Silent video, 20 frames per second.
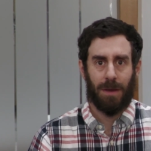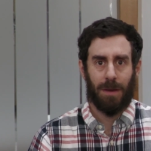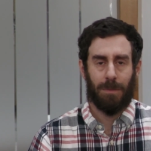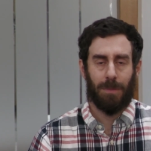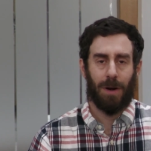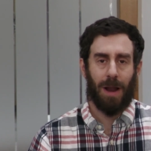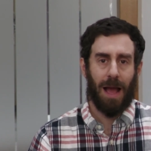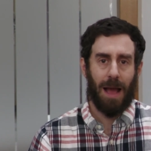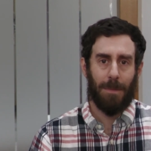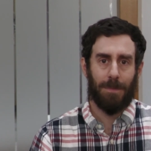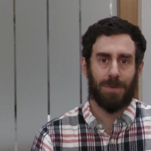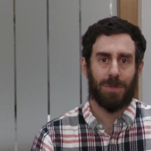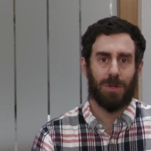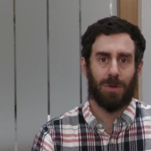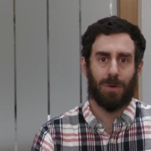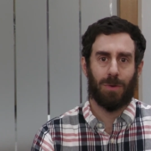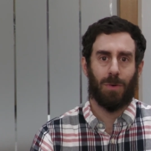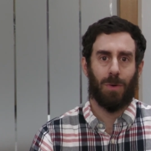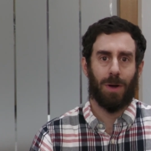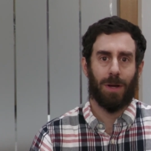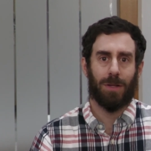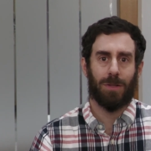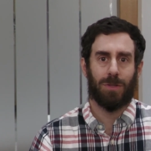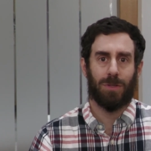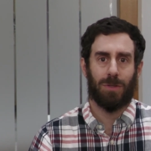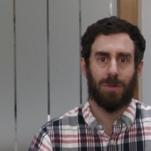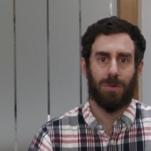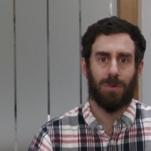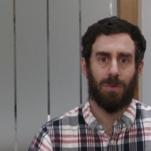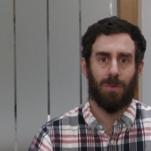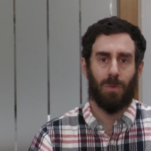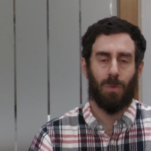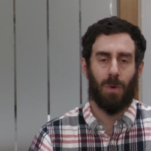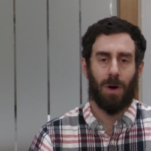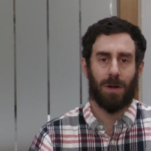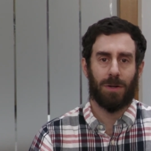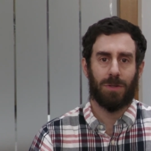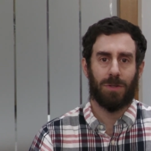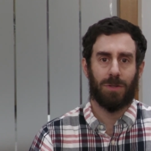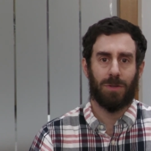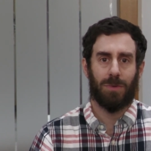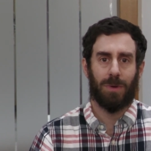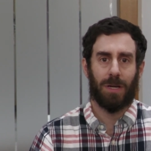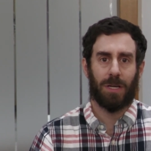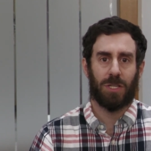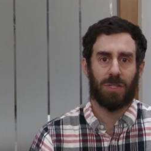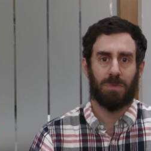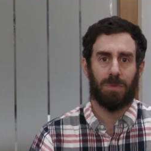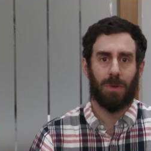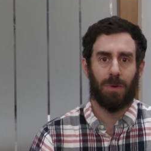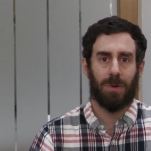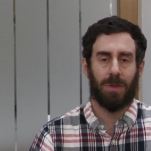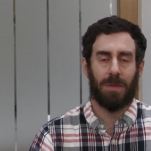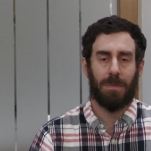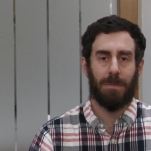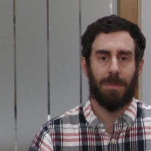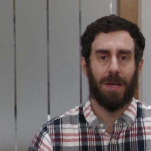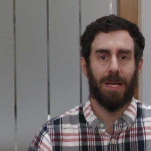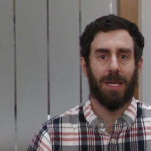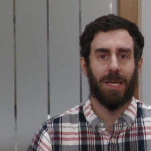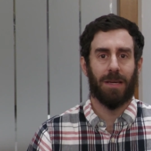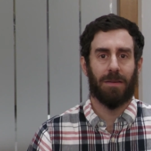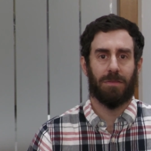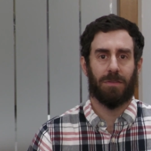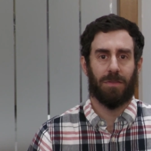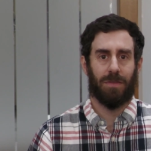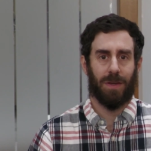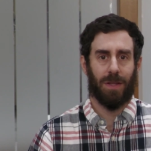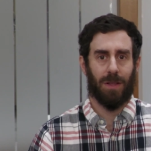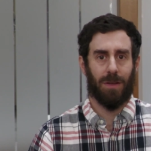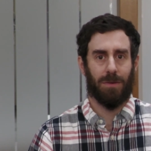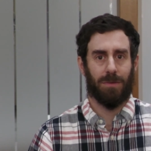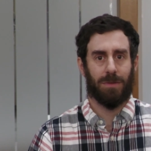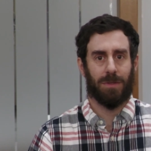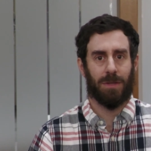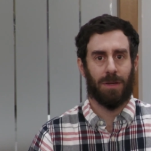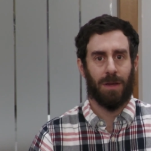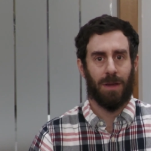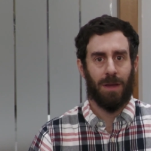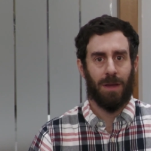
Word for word: Perhaps you're going to want to explore the meaning of tefillot